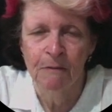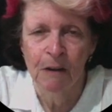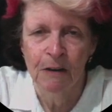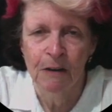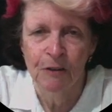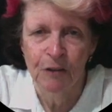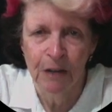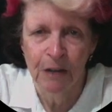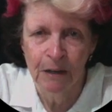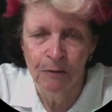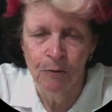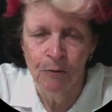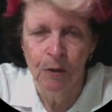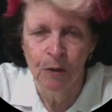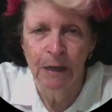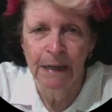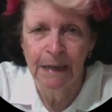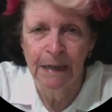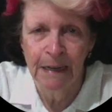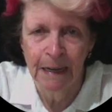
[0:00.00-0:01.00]

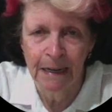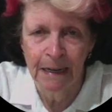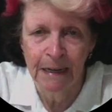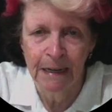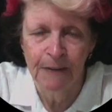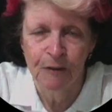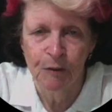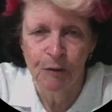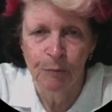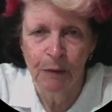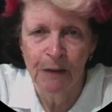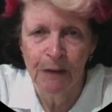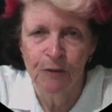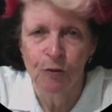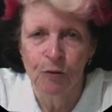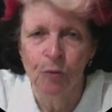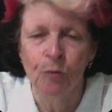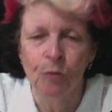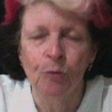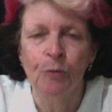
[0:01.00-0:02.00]
generally negative space
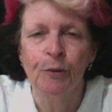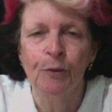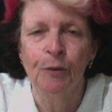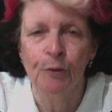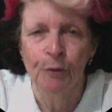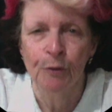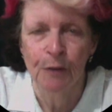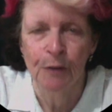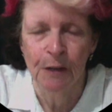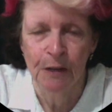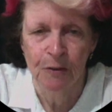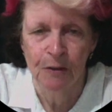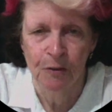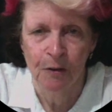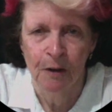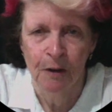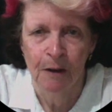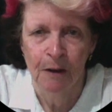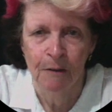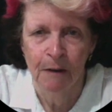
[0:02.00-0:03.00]
all through the
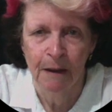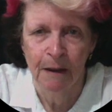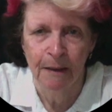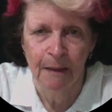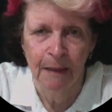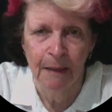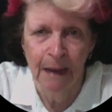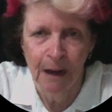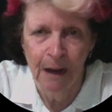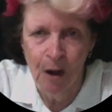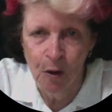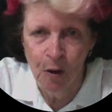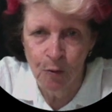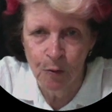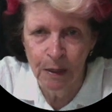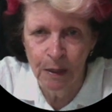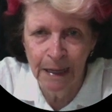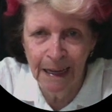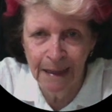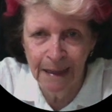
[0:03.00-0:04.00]
design rather than
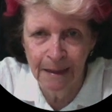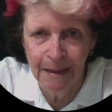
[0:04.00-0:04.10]
only